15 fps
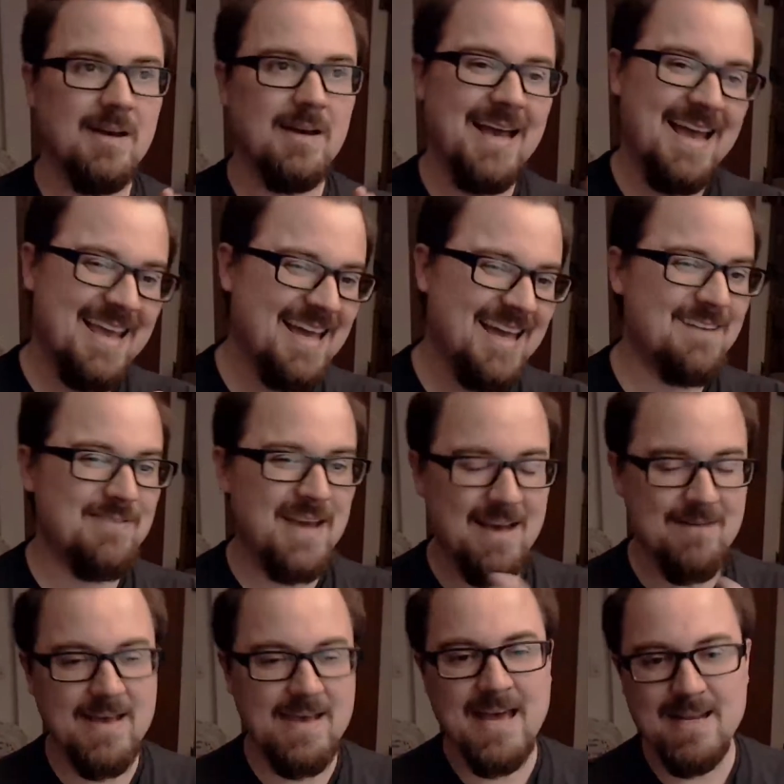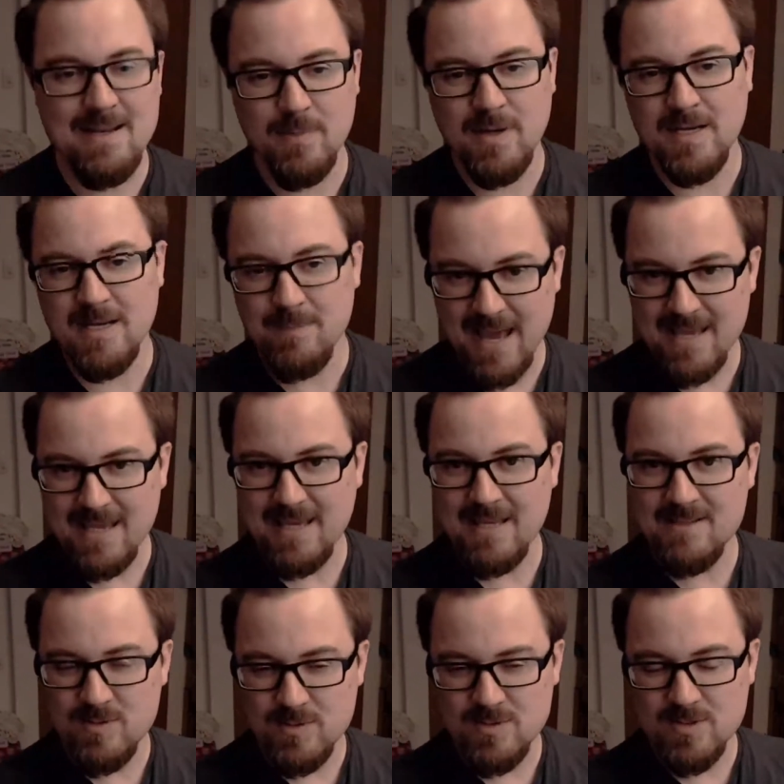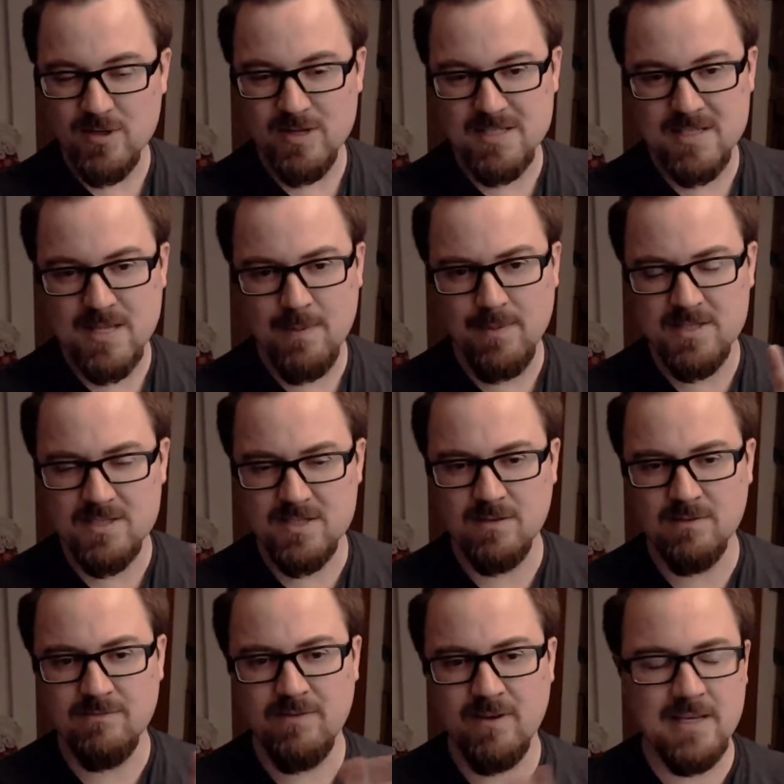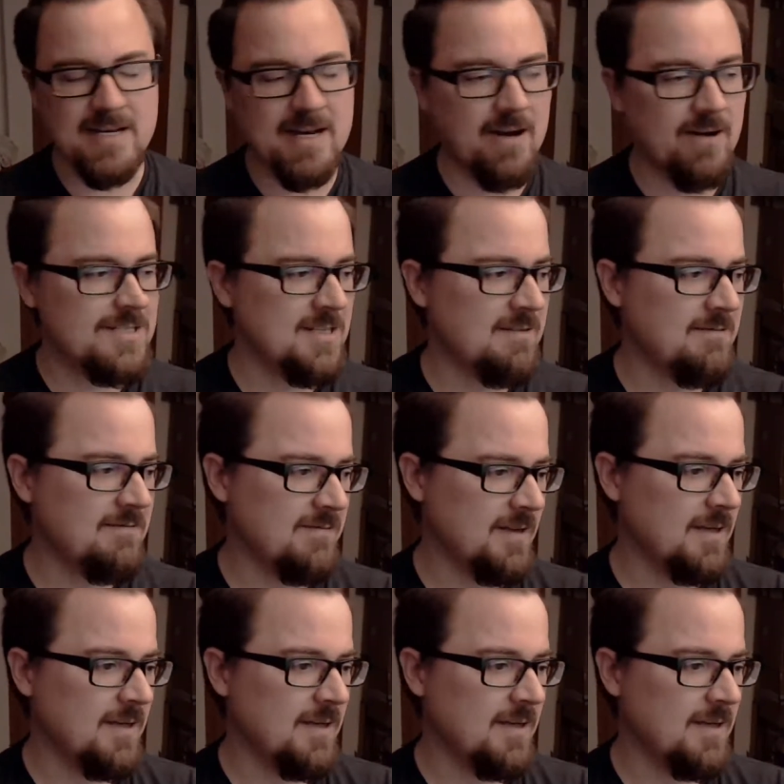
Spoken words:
I kind of have added money back in to a certain extent, but it's still fairly narrative.